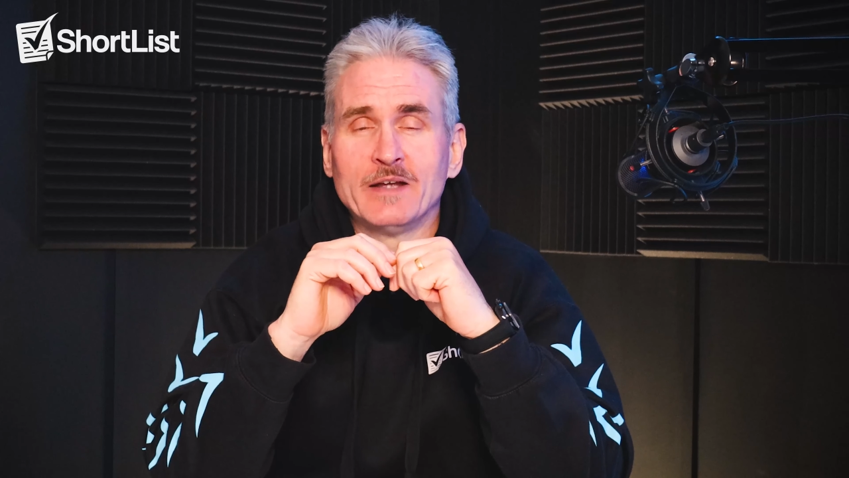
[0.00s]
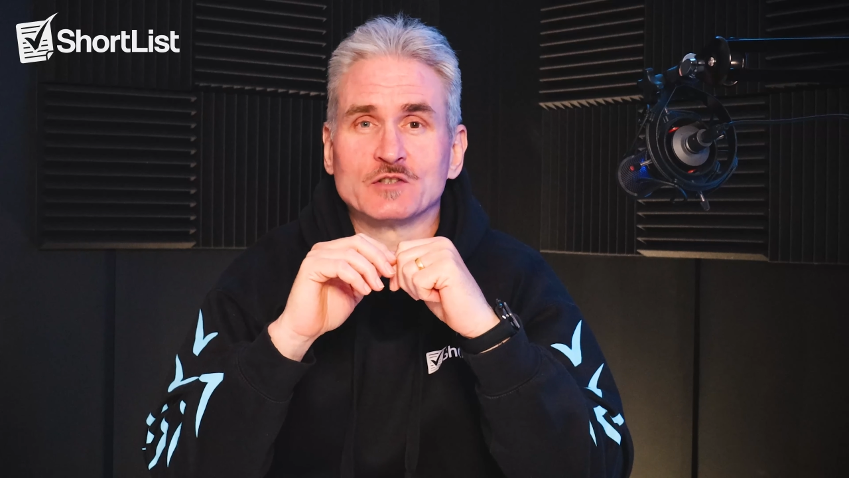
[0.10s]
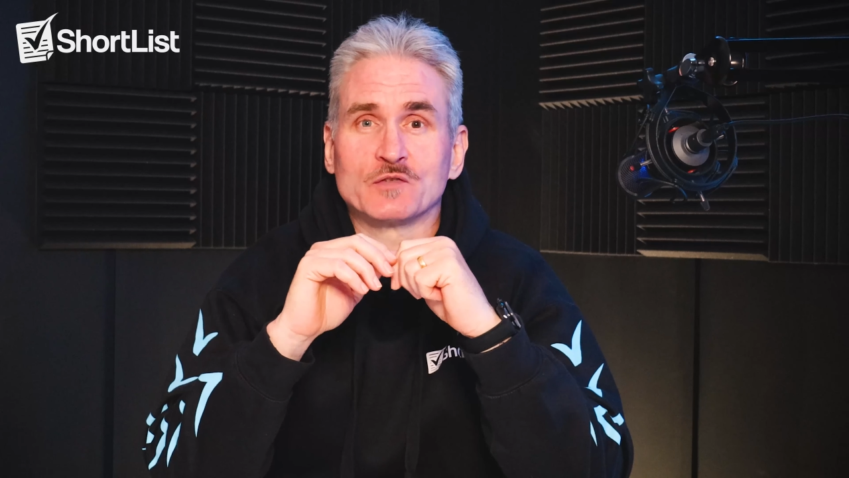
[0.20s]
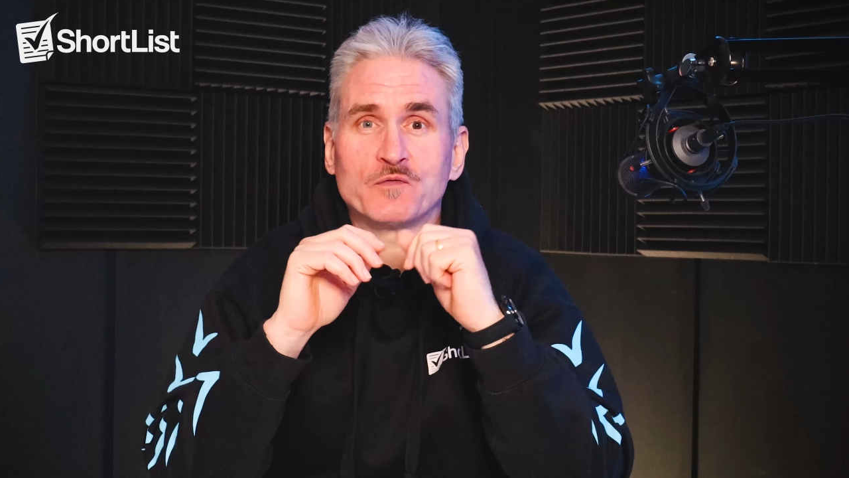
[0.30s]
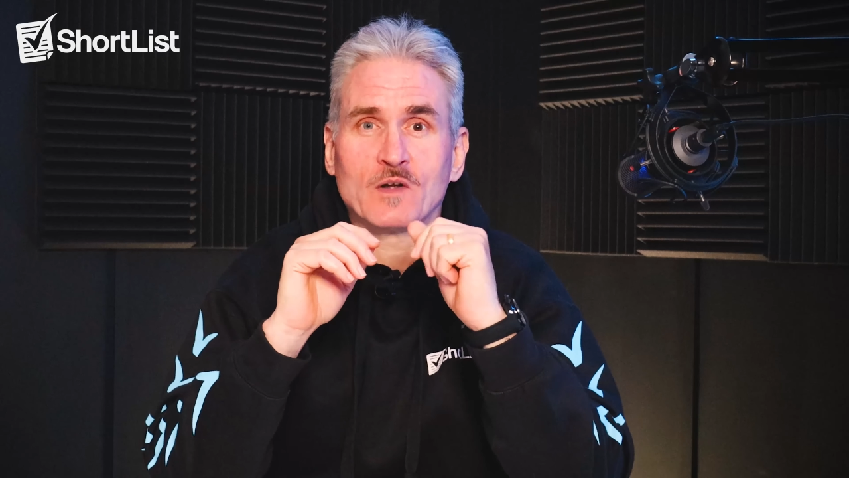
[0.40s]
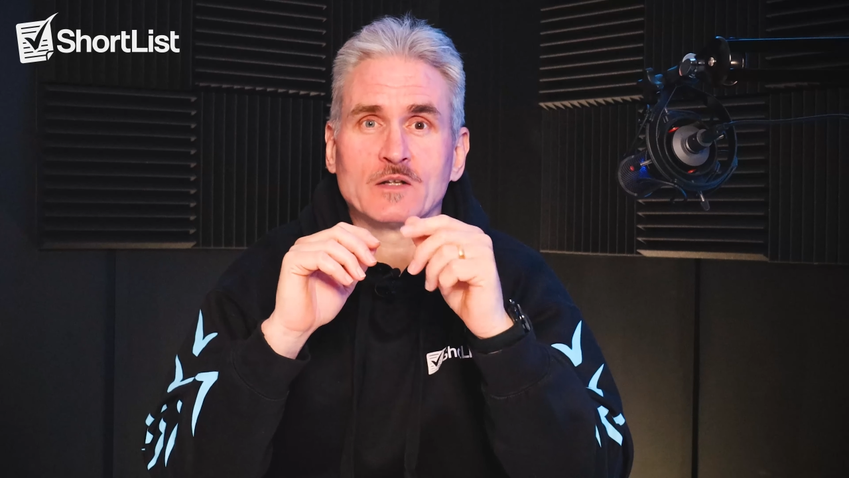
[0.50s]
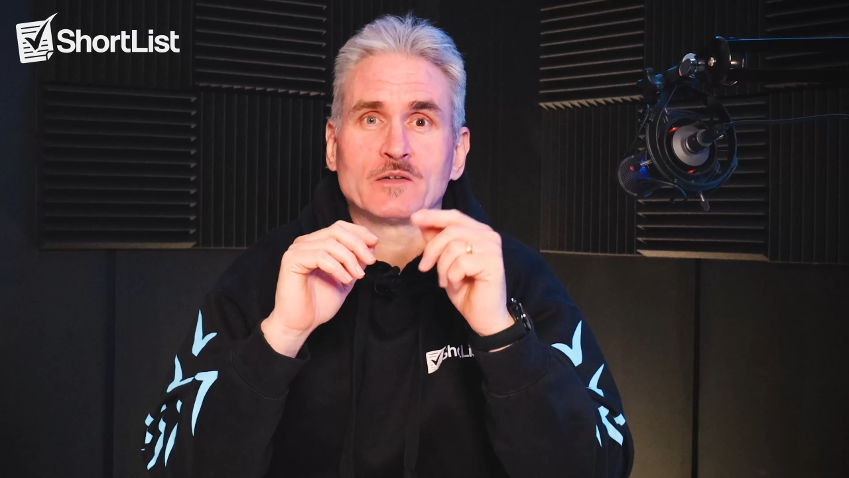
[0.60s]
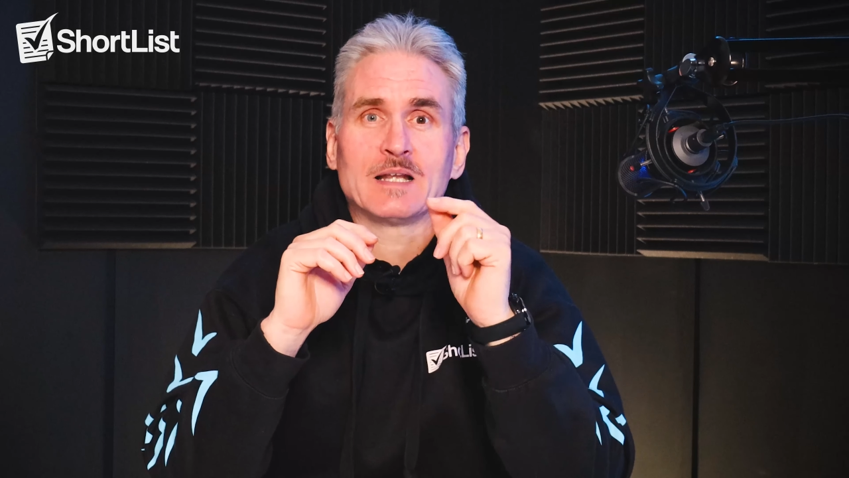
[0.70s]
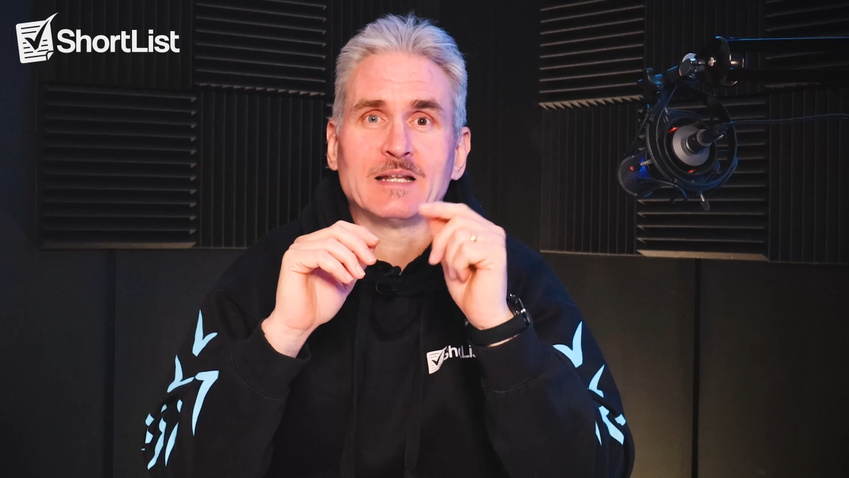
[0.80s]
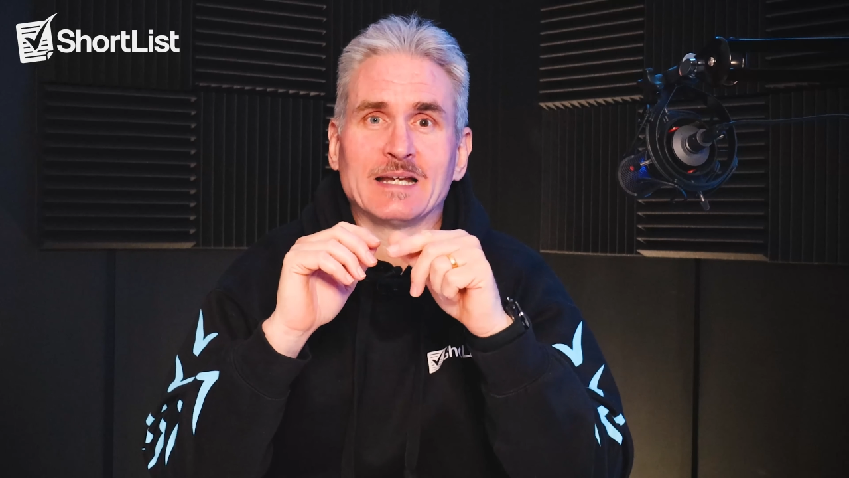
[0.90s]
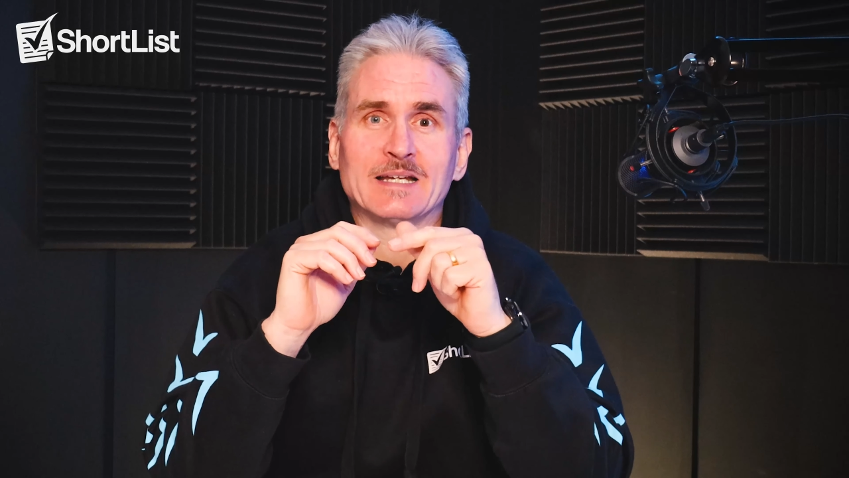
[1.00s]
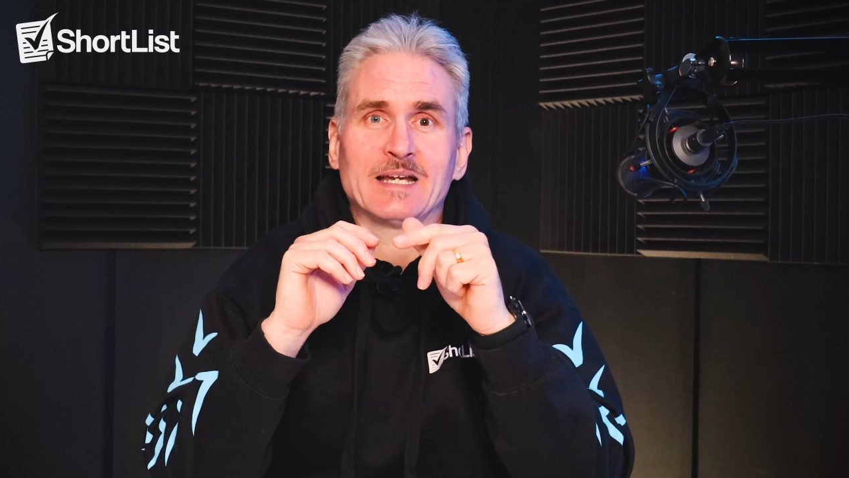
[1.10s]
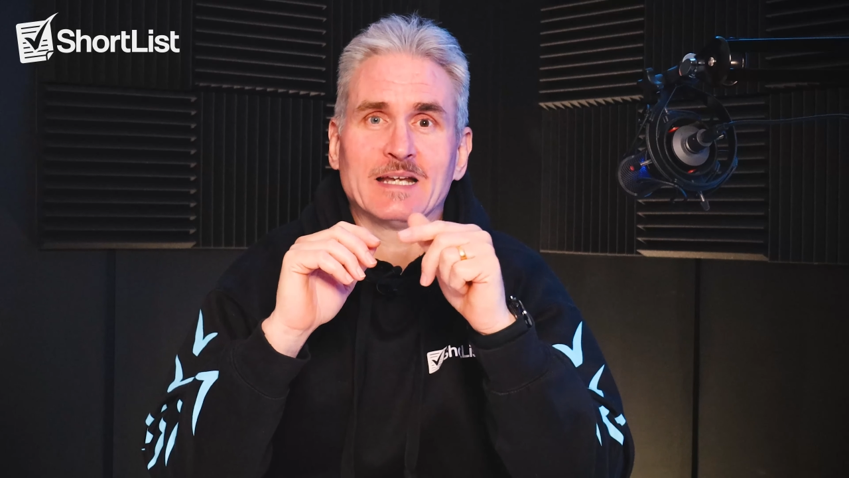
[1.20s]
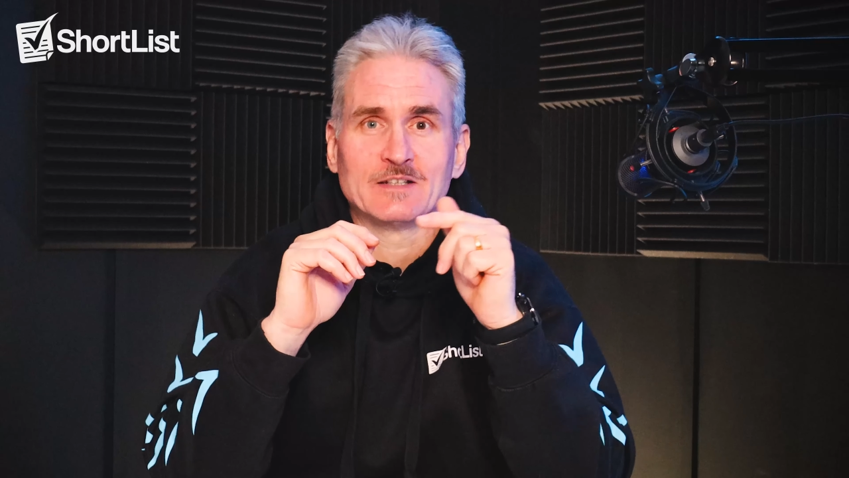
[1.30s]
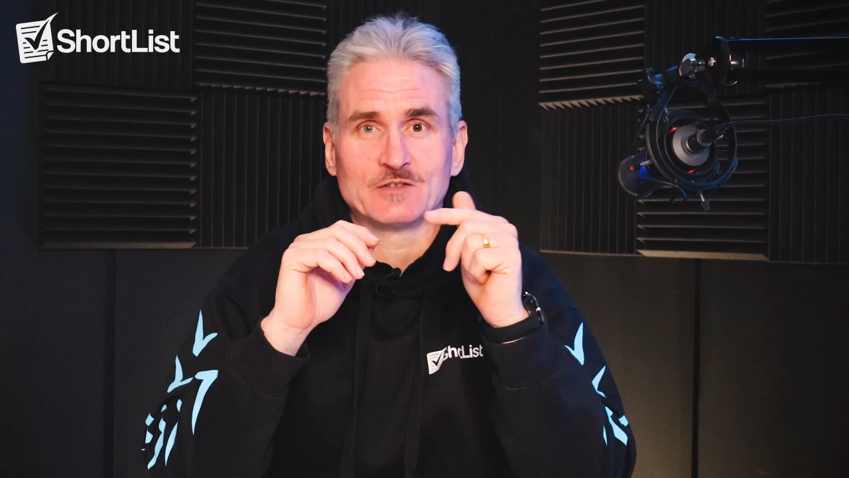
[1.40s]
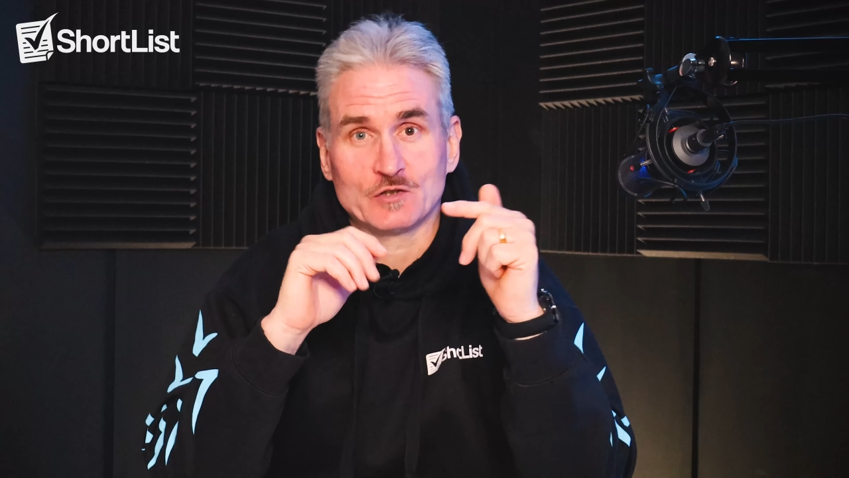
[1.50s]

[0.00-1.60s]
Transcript: Just follow the link in the